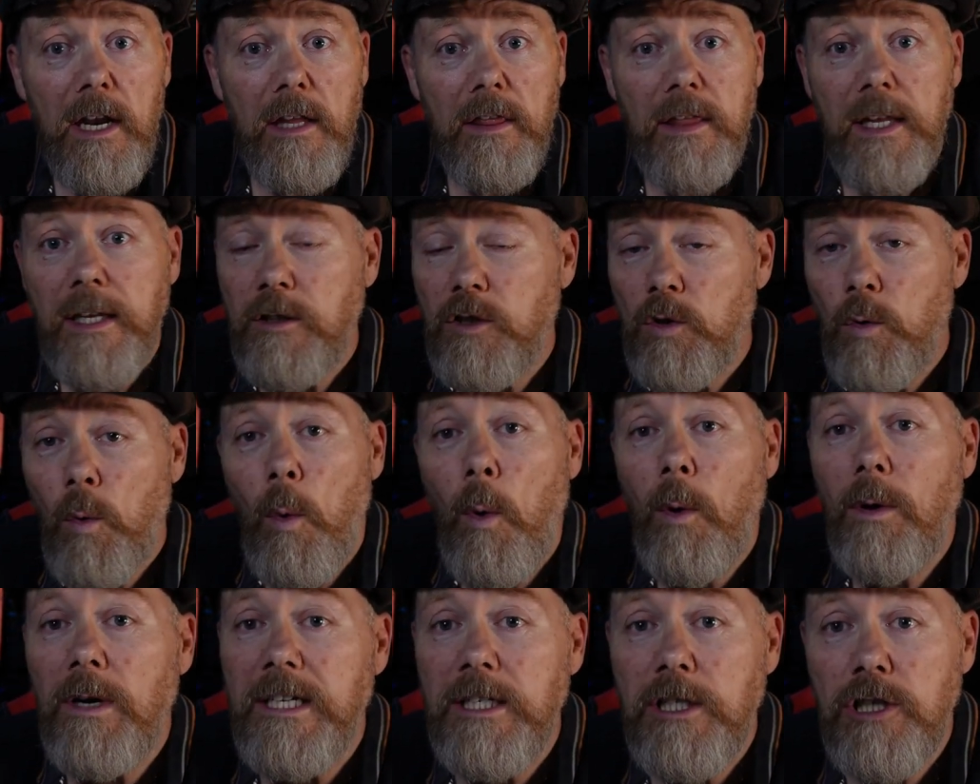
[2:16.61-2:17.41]
They do
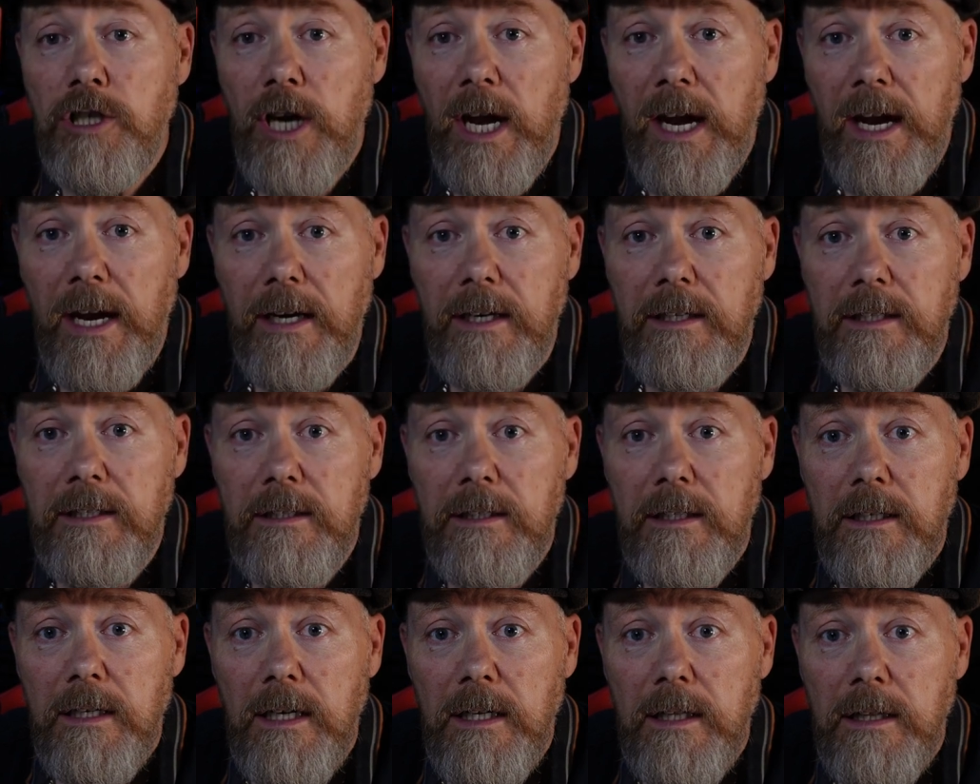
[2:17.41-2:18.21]
all these
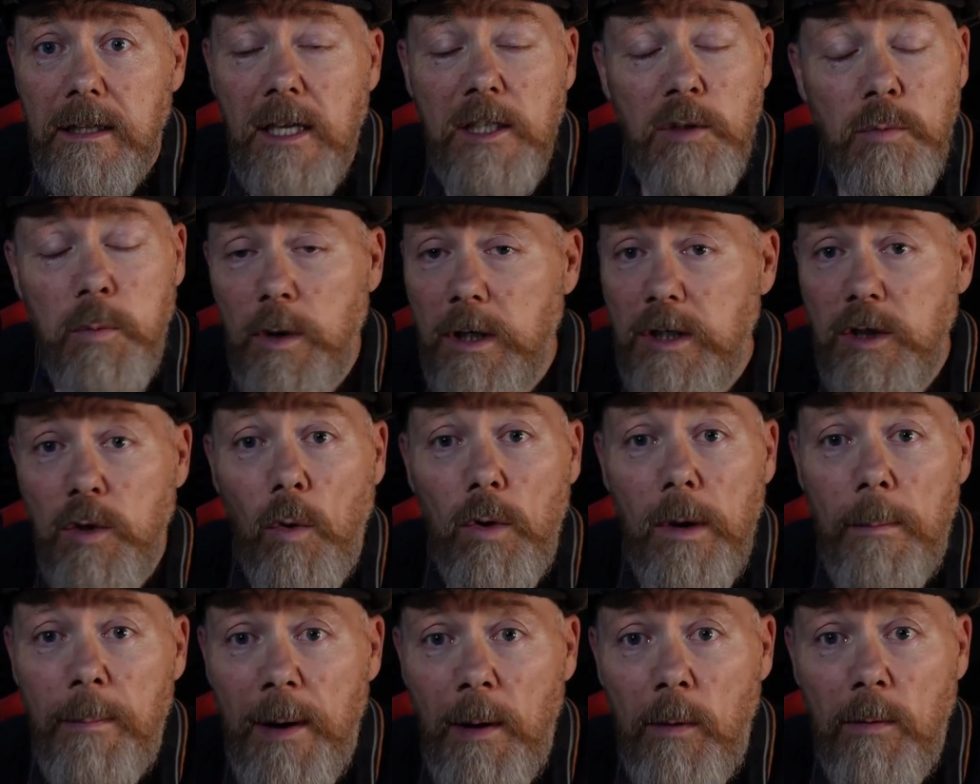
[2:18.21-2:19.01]
checks. That's what it's
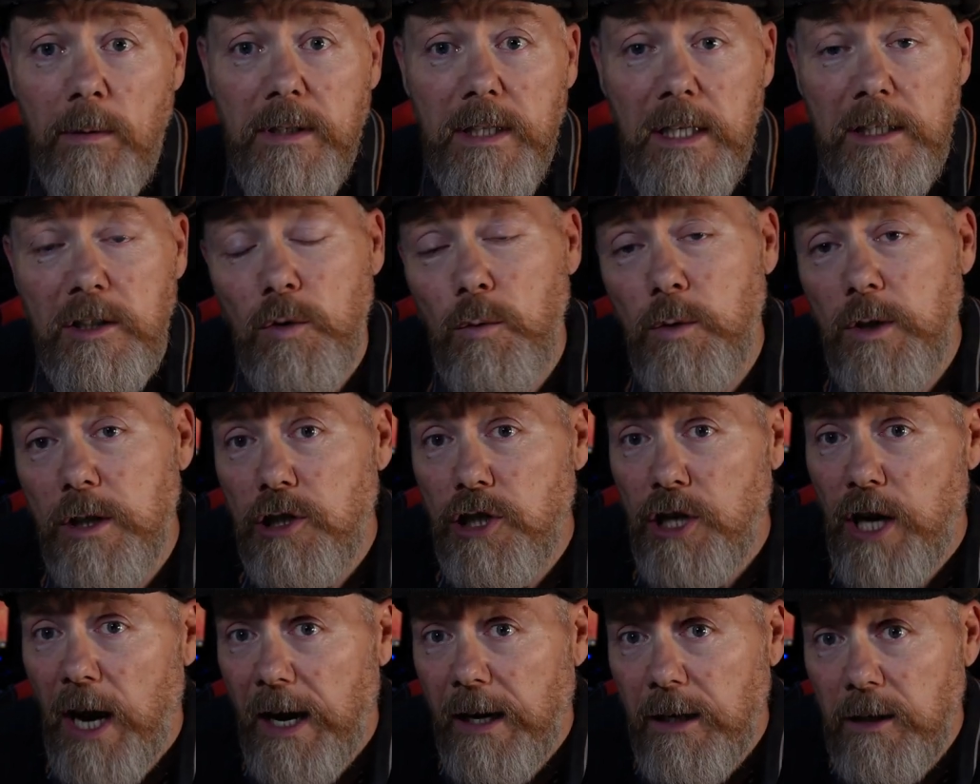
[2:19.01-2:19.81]
all about. They do the
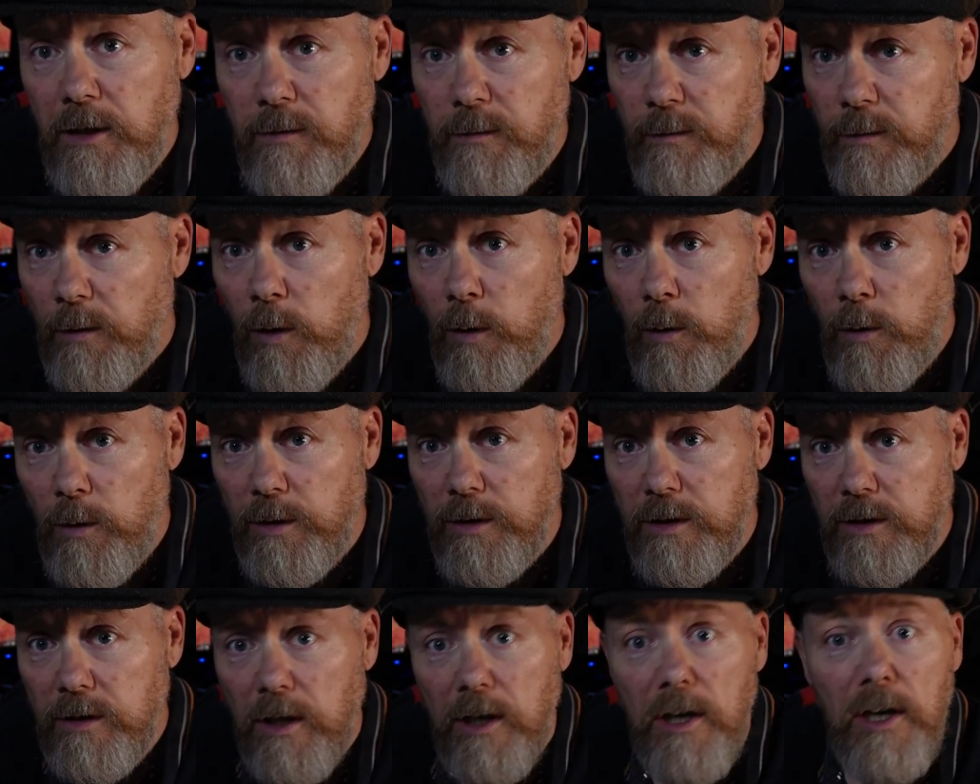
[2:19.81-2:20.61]
checks
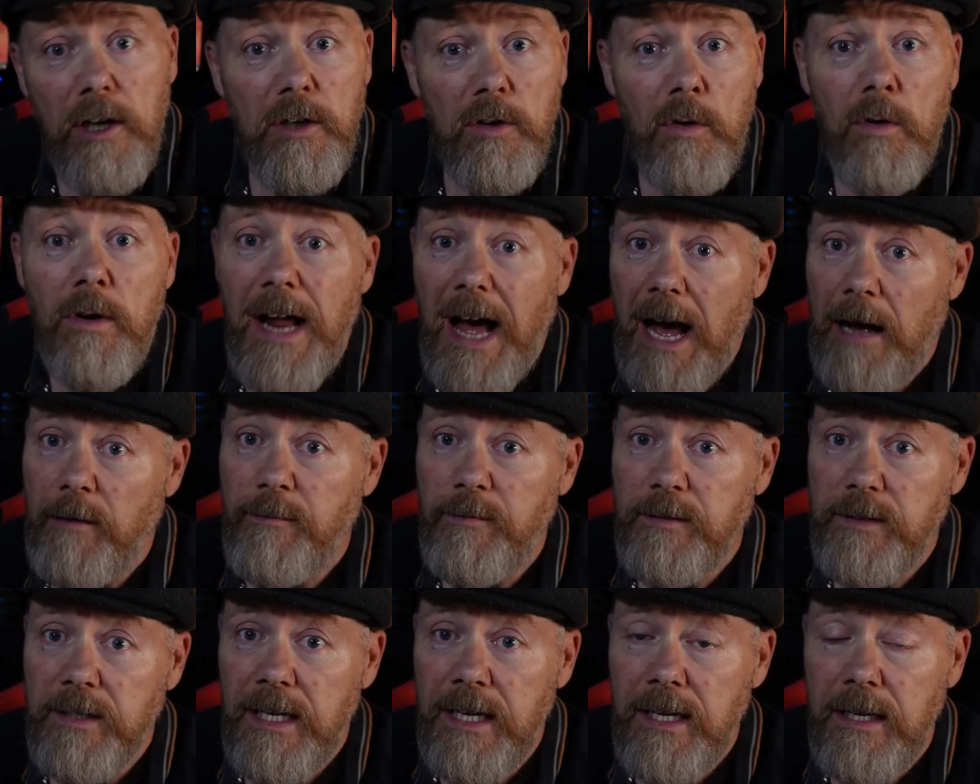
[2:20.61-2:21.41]
first, not
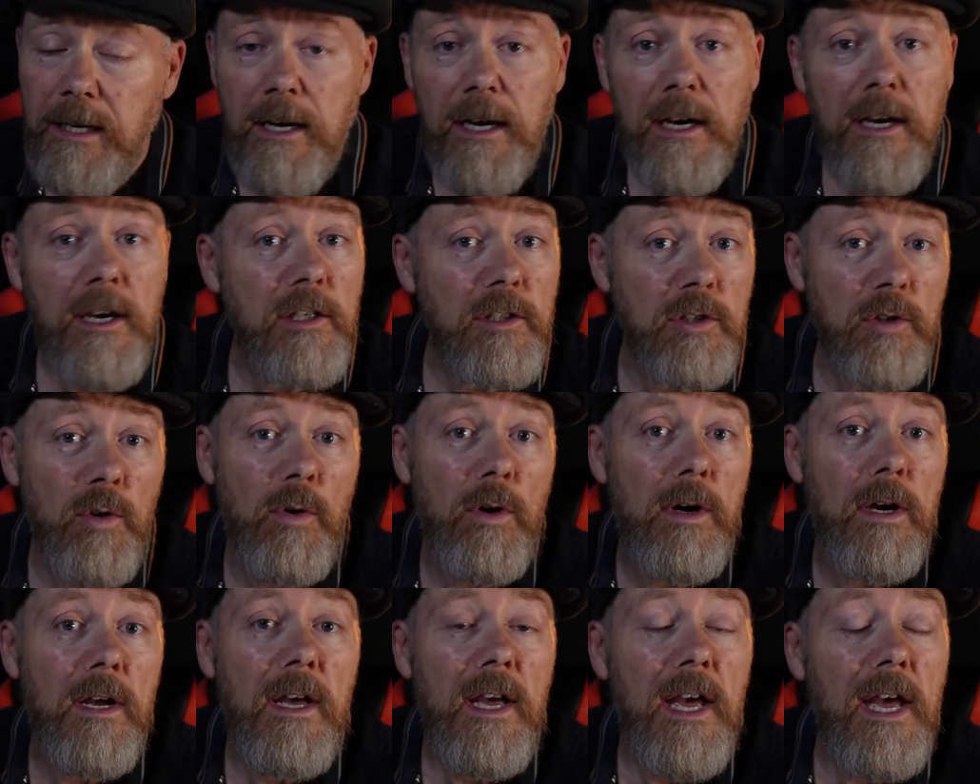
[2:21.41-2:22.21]
after.
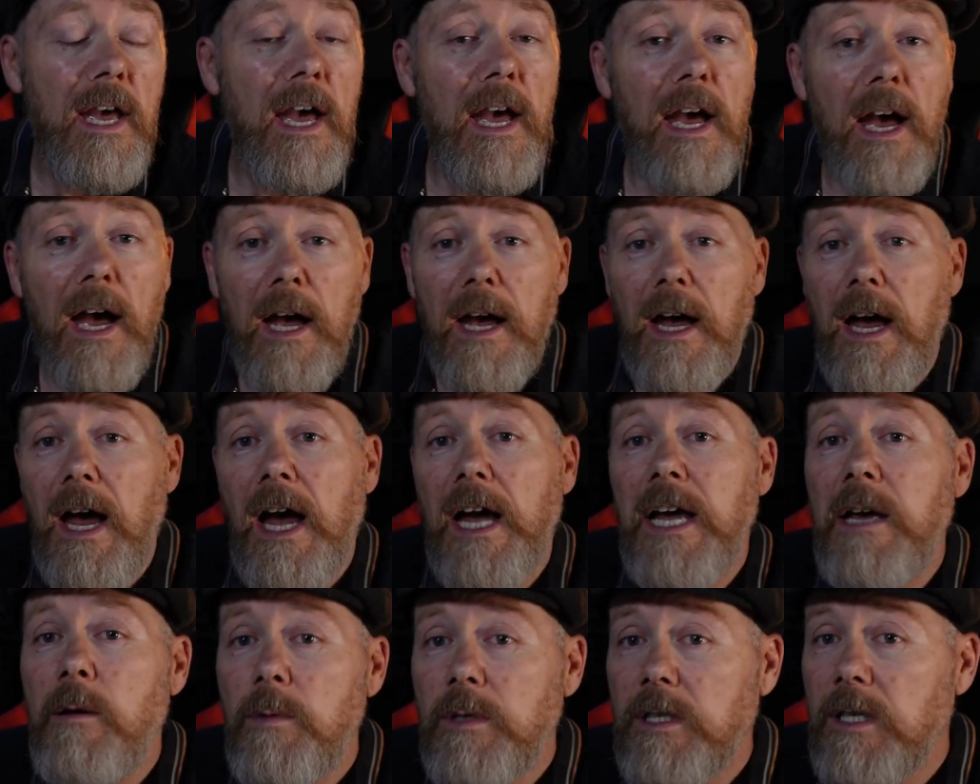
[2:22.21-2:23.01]
So
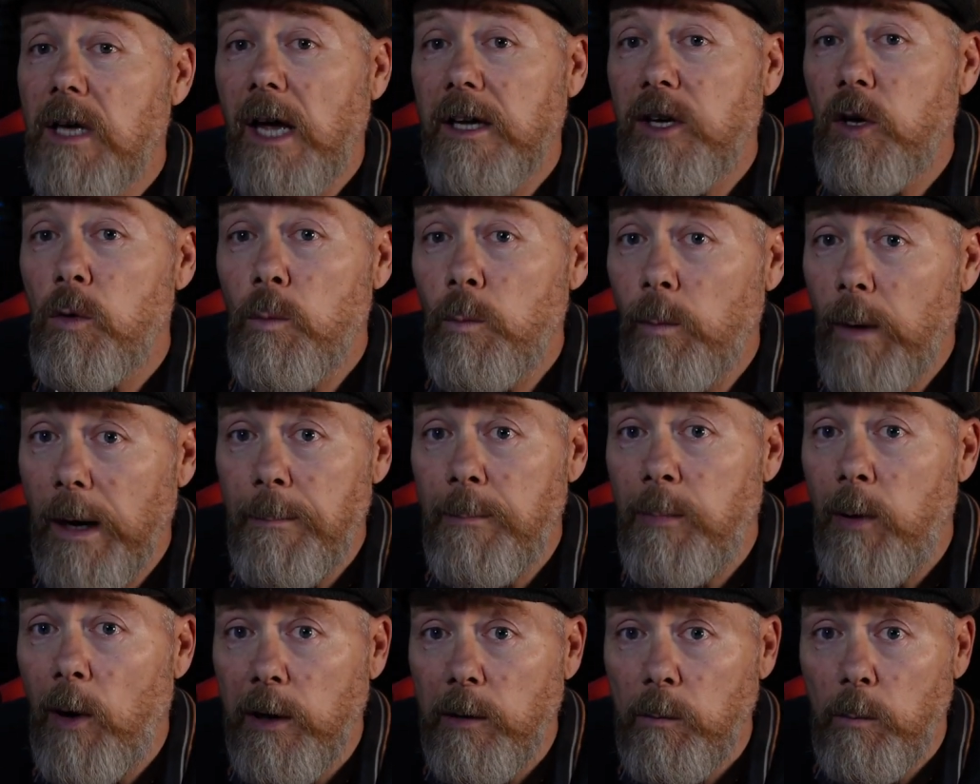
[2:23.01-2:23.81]
I was arguing my
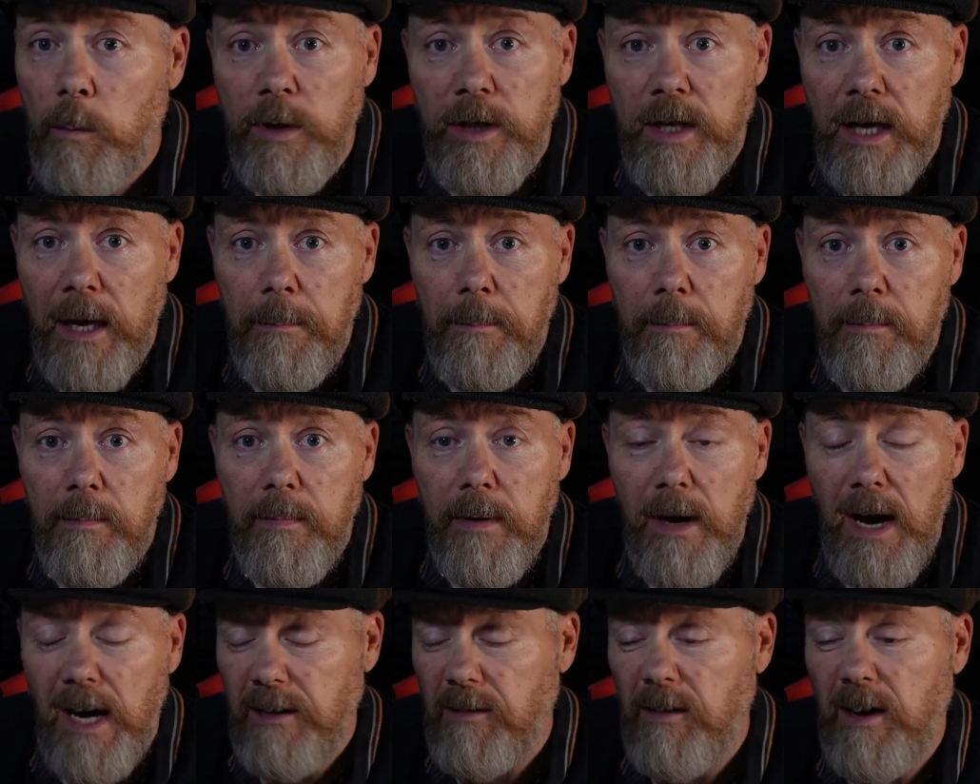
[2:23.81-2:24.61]
point with him,
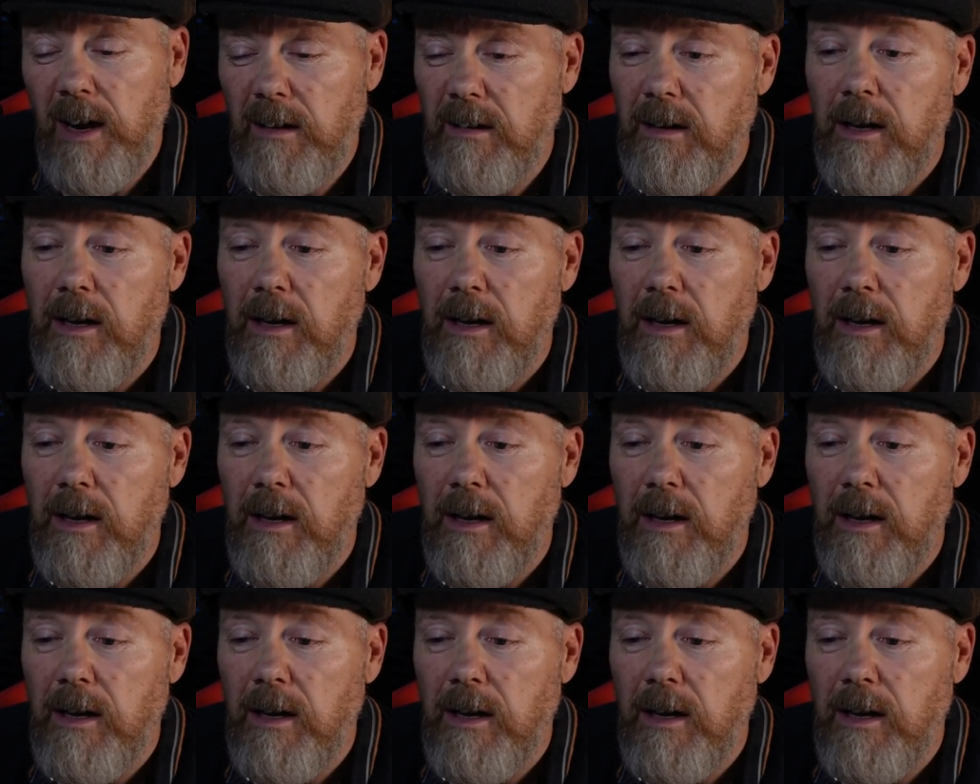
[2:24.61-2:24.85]
and